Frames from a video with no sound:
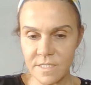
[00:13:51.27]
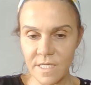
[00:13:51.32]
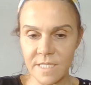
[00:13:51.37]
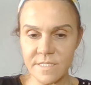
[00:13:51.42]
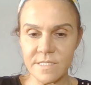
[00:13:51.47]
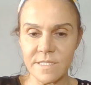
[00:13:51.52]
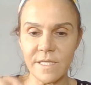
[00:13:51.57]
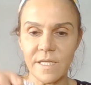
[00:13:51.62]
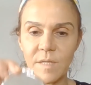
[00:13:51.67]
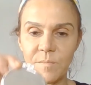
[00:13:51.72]

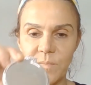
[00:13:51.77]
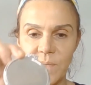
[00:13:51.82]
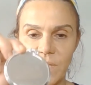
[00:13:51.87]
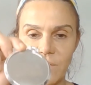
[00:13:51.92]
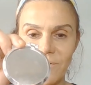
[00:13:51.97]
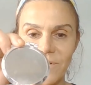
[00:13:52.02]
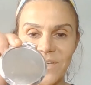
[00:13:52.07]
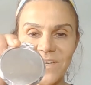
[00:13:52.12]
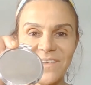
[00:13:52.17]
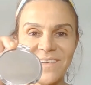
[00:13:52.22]
Has a little
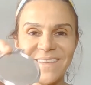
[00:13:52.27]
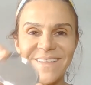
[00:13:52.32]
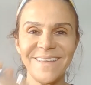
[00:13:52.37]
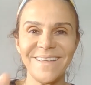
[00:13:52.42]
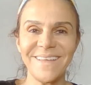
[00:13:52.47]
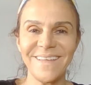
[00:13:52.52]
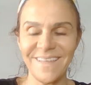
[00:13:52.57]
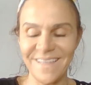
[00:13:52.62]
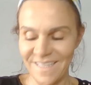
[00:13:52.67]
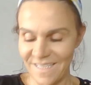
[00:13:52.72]
mirror.
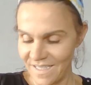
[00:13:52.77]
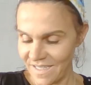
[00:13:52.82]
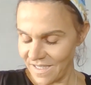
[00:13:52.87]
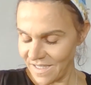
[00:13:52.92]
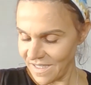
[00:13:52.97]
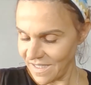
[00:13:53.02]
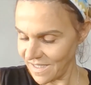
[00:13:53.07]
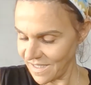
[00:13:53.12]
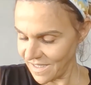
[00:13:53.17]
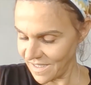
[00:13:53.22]

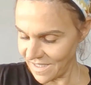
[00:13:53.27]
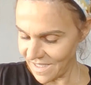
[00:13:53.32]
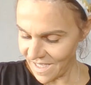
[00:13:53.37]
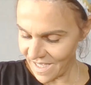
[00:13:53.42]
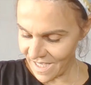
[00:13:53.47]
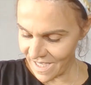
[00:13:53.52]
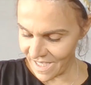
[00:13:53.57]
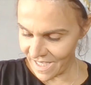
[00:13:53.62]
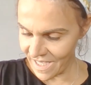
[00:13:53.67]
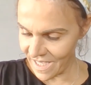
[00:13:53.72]

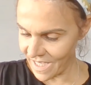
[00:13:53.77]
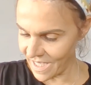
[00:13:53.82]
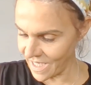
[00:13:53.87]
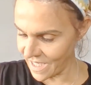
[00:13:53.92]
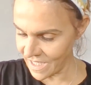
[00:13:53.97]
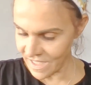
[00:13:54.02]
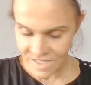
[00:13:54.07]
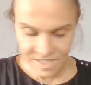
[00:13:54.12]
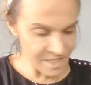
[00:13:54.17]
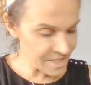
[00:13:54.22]

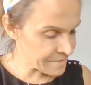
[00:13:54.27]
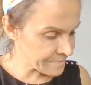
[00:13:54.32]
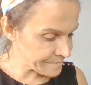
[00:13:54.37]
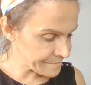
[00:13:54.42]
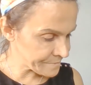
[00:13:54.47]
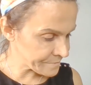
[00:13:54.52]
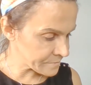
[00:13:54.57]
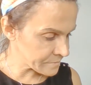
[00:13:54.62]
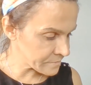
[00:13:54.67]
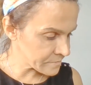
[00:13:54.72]
And
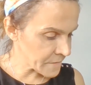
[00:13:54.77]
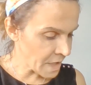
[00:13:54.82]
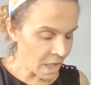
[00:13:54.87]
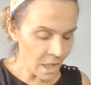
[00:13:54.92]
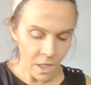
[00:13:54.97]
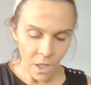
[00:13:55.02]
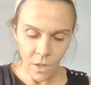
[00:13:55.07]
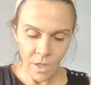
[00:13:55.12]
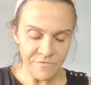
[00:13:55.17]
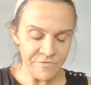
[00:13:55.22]

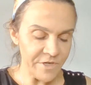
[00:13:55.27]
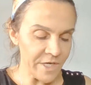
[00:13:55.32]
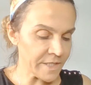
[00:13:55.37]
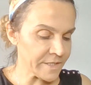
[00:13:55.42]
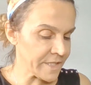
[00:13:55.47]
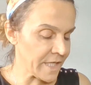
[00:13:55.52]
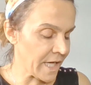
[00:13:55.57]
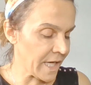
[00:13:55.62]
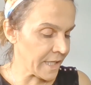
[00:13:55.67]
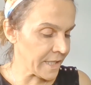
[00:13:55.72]
oh, I forgot
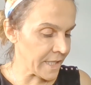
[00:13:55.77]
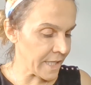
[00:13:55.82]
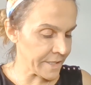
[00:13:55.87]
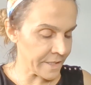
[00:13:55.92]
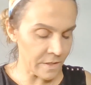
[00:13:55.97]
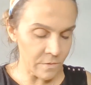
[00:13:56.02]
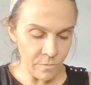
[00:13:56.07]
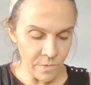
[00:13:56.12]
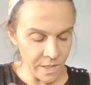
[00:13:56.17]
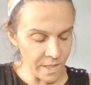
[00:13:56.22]
the
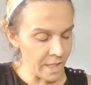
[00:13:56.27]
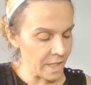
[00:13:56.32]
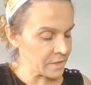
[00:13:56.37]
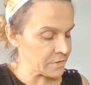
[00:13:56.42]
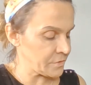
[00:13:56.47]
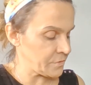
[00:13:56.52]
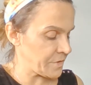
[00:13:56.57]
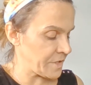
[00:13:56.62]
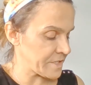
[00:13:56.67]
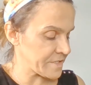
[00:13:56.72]
highlighting. Well, I'll
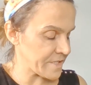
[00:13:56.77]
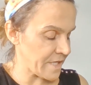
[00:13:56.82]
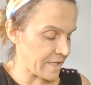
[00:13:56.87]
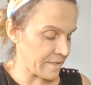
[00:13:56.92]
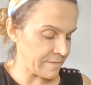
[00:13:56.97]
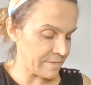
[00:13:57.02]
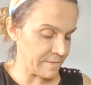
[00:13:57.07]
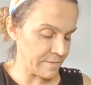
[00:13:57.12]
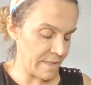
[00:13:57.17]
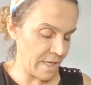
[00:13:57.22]
do this
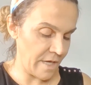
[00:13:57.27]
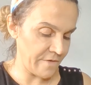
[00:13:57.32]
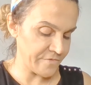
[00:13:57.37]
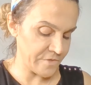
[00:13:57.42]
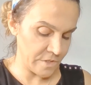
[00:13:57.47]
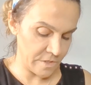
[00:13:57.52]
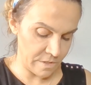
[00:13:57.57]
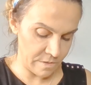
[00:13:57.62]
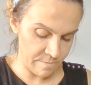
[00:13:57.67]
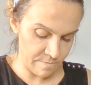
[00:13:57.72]

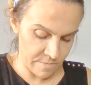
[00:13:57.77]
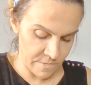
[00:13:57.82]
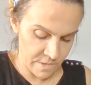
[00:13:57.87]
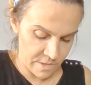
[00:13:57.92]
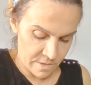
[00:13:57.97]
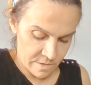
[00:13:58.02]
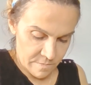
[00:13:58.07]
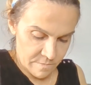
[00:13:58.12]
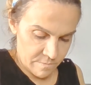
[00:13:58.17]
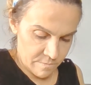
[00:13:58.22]
after
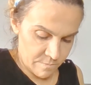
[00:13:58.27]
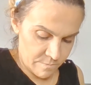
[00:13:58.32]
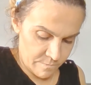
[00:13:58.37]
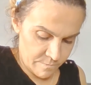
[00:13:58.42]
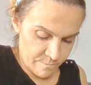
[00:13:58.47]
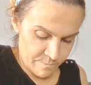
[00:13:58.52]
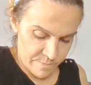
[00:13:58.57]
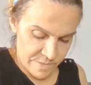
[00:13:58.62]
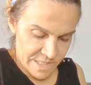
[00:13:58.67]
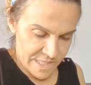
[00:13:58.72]
the
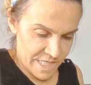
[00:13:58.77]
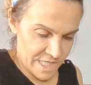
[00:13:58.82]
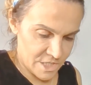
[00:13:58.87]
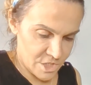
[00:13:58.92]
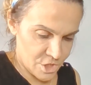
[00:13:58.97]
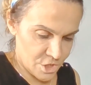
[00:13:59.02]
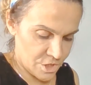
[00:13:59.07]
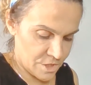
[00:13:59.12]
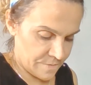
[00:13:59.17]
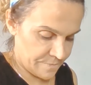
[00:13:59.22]

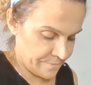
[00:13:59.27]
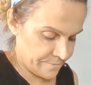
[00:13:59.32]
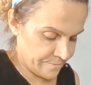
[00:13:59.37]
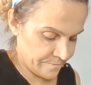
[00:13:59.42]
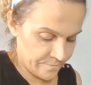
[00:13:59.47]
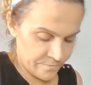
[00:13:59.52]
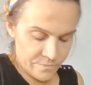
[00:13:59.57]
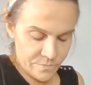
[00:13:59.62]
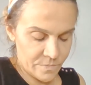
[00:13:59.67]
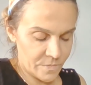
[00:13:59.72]
blush.
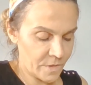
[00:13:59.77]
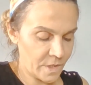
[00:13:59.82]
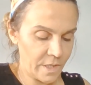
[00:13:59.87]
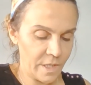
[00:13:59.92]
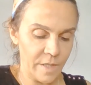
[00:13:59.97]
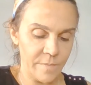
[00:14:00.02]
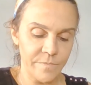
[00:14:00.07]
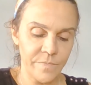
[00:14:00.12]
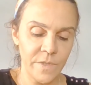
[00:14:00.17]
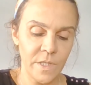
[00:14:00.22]
Okay.